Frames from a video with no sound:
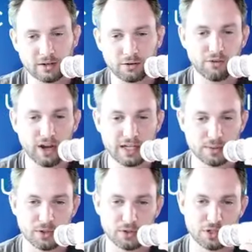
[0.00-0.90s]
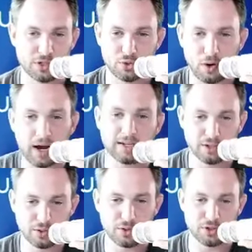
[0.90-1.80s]
your face when you're just trying to
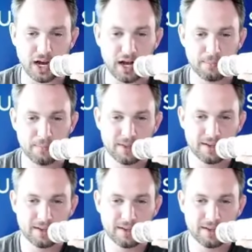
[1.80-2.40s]
do your job.